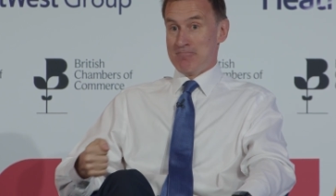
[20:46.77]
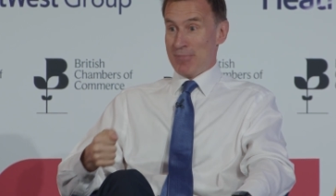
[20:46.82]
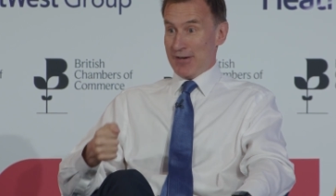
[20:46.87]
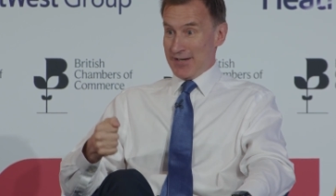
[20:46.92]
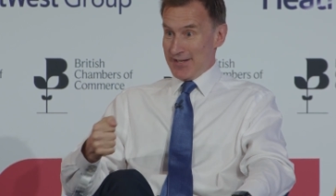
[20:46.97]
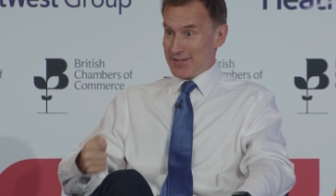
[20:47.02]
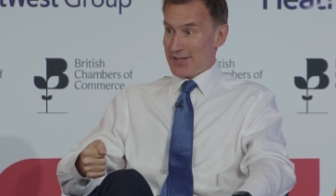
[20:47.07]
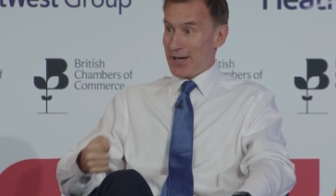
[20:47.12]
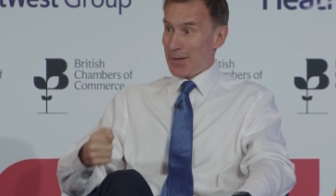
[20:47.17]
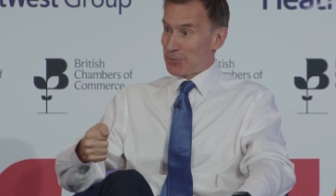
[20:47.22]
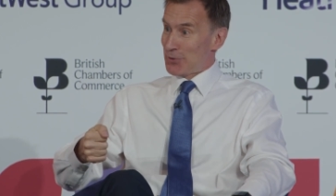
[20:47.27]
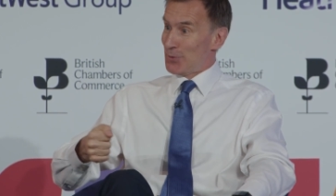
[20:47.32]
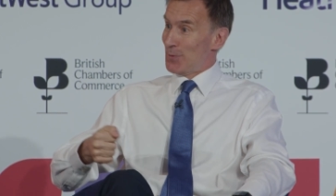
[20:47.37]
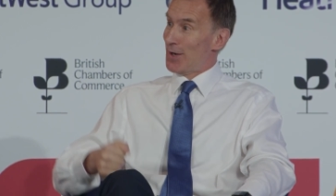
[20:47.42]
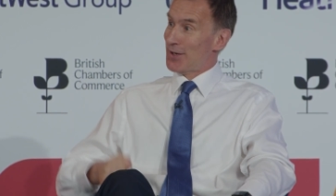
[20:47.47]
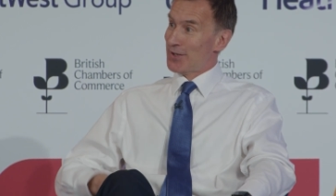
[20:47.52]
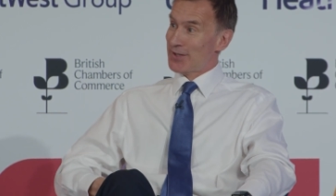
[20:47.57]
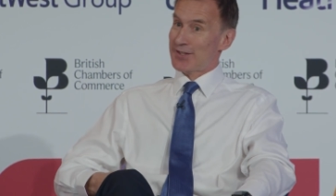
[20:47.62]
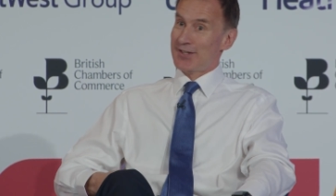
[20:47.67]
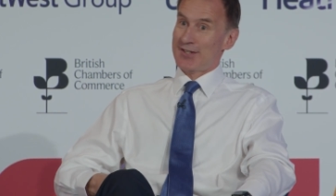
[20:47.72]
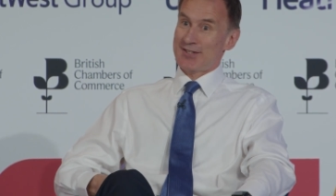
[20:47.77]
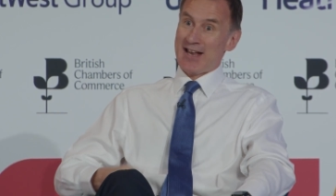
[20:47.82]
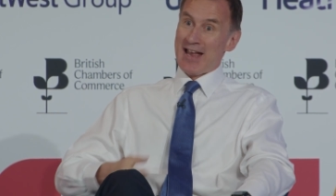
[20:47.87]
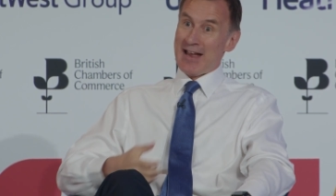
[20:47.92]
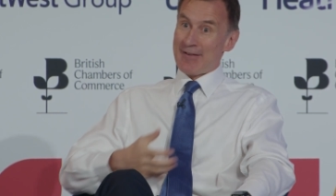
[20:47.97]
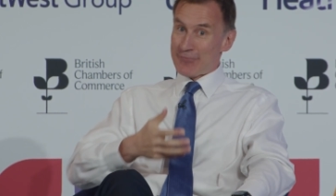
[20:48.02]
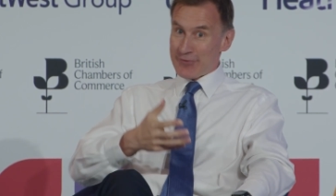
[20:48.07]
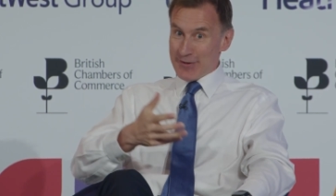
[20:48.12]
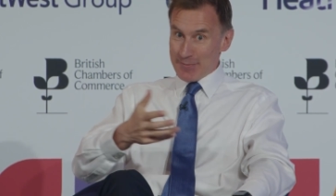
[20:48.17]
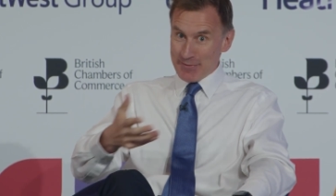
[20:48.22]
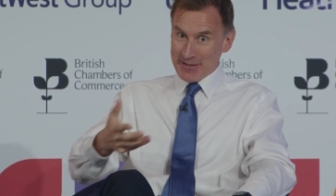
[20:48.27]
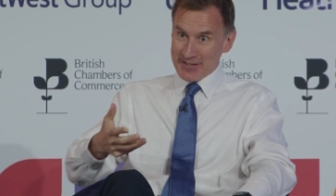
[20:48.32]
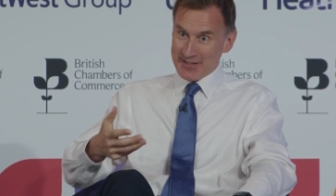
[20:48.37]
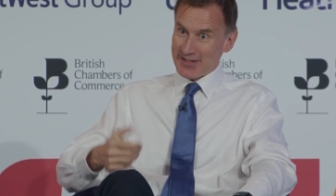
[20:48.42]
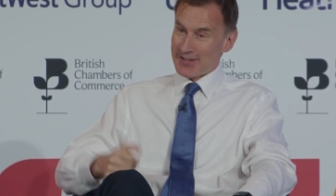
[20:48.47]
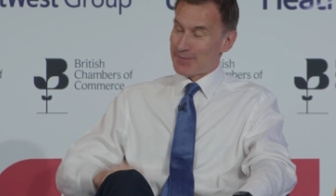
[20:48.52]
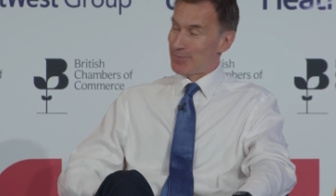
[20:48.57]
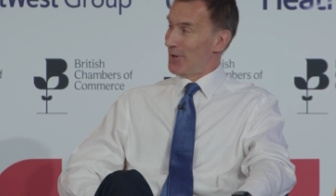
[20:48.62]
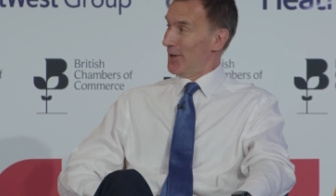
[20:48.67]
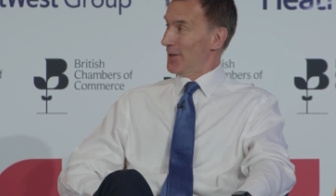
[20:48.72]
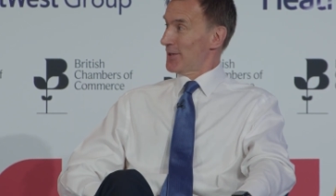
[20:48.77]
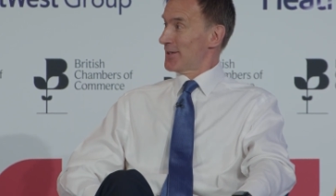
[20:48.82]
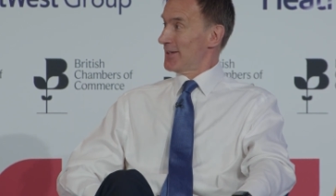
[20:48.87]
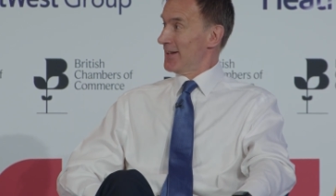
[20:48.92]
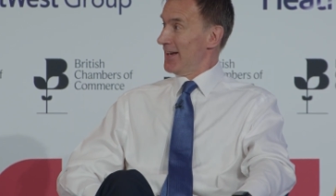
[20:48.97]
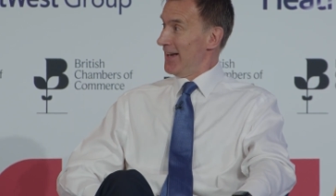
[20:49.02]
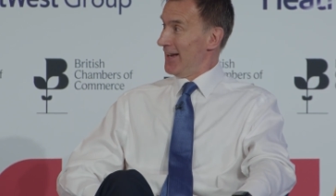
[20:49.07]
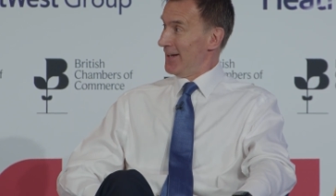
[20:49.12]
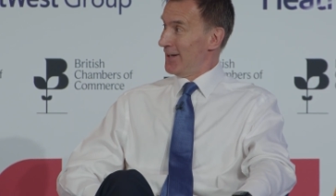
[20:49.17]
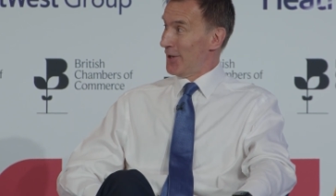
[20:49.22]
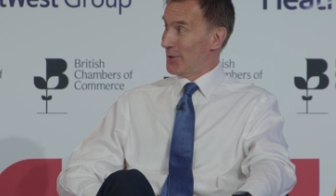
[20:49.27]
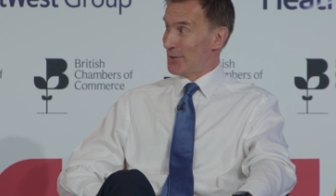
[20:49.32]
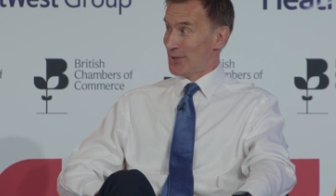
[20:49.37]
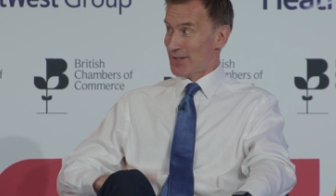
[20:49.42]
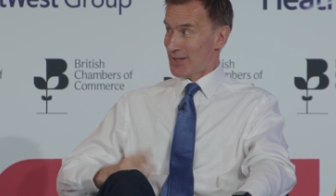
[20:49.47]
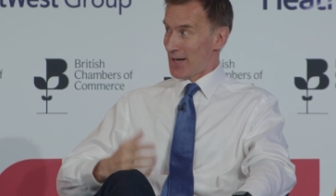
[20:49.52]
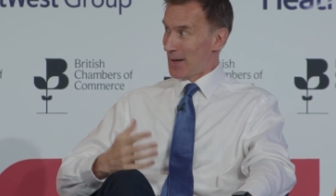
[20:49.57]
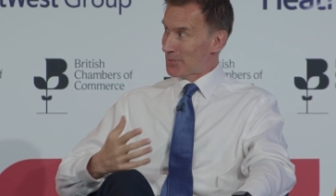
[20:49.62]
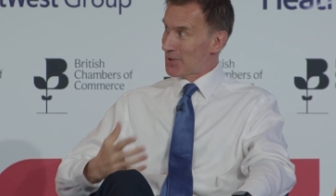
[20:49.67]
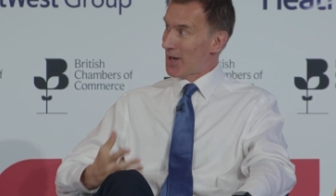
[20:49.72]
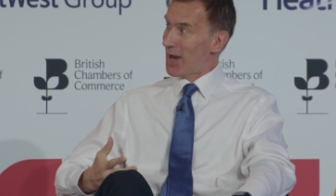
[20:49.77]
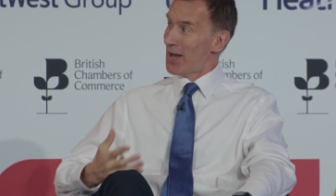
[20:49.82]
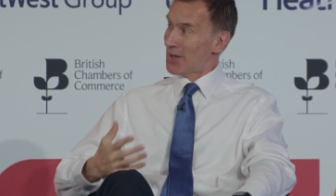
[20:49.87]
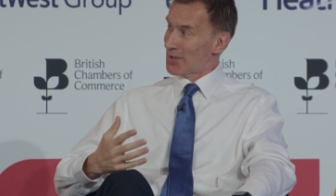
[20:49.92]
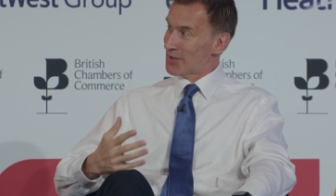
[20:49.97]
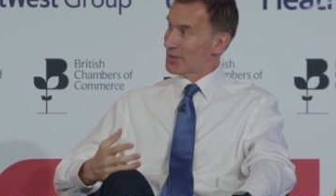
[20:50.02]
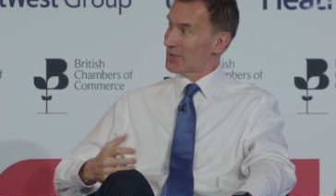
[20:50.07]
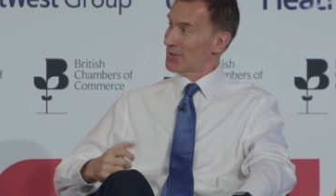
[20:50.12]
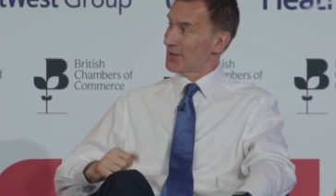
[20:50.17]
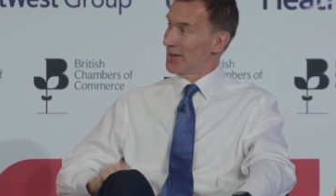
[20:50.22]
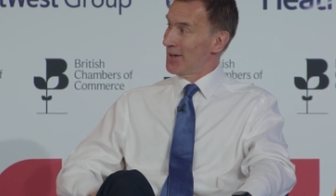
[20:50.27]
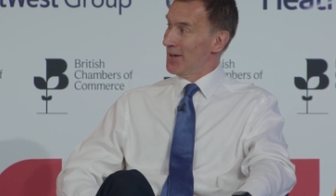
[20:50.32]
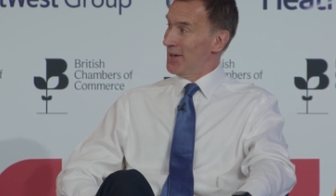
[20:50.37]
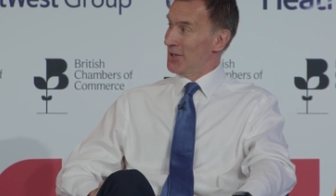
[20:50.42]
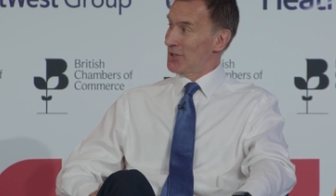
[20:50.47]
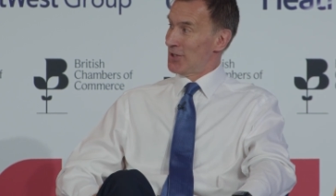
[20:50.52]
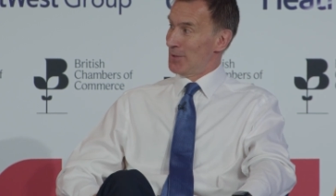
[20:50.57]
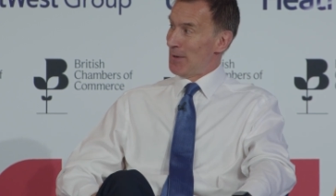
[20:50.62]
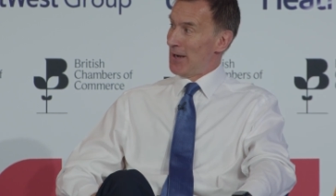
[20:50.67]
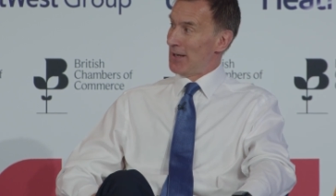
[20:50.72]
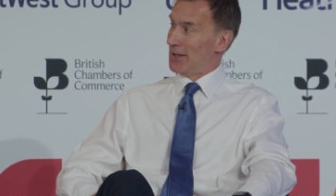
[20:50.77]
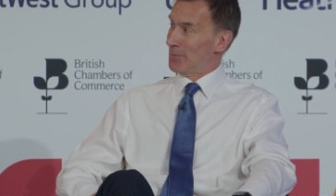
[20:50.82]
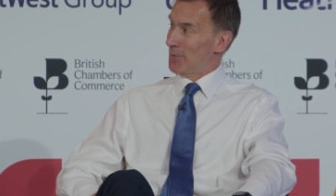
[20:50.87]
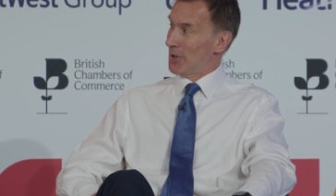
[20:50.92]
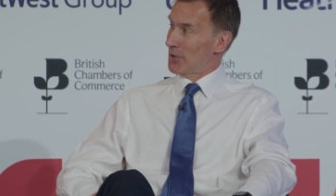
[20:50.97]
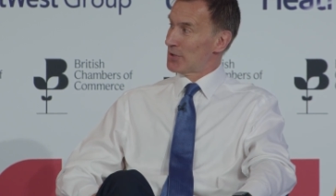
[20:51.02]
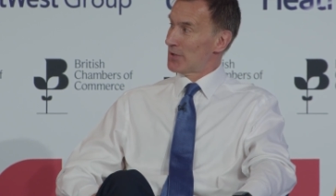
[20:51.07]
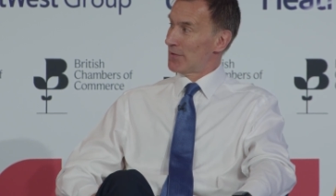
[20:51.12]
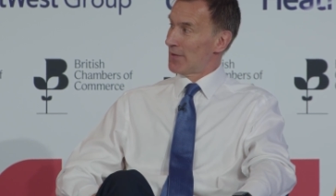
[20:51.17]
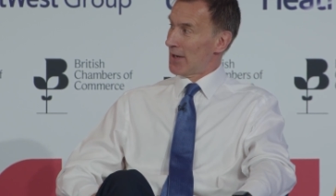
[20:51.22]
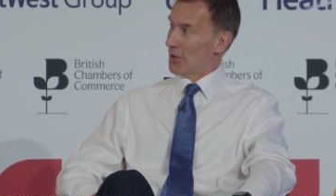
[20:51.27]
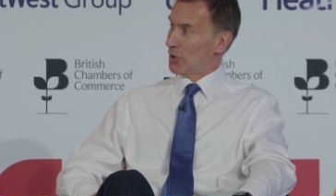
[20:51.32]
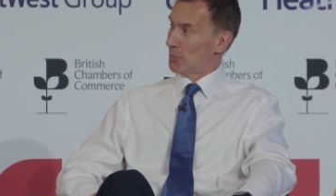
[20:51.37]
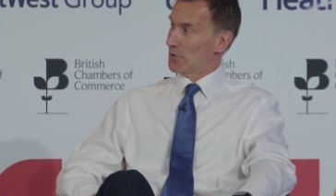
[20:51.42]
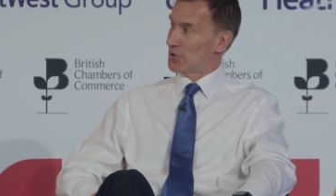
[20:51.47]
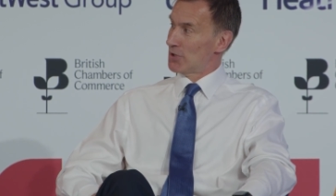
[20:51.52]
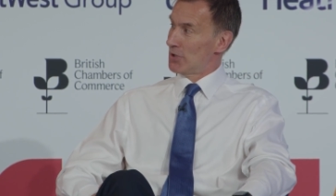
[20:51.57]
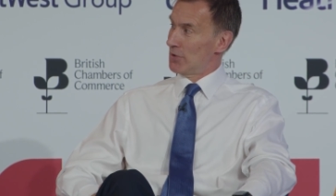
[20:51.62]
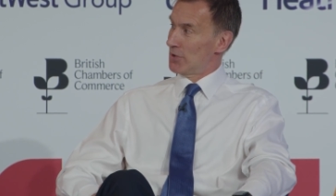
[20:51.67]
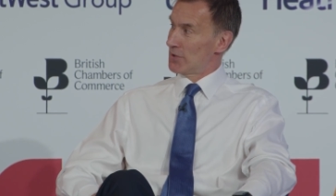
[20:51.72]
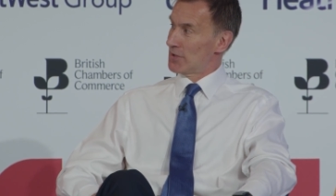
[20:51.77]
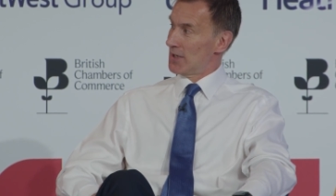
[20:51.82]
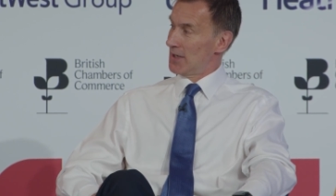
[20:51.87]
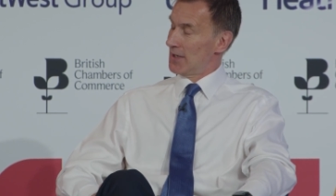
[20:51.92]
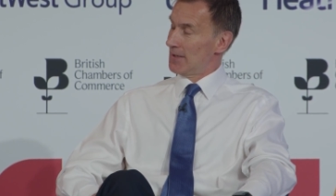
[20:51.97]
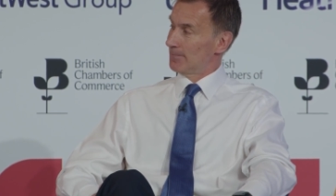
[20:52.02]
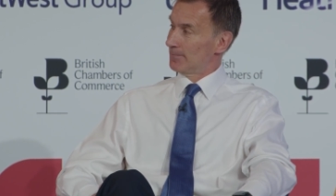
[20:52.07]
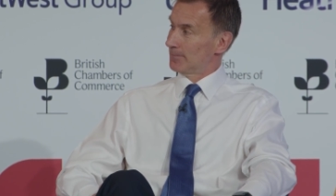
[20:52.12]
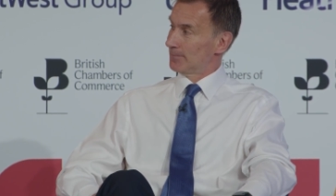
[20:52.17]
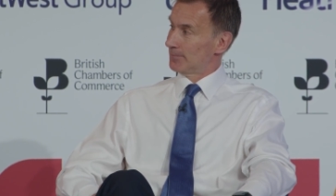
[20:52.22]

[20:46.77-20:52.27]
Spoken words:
But it's up to us, as every business person here knows, it's up to us to make the most of that opportunity.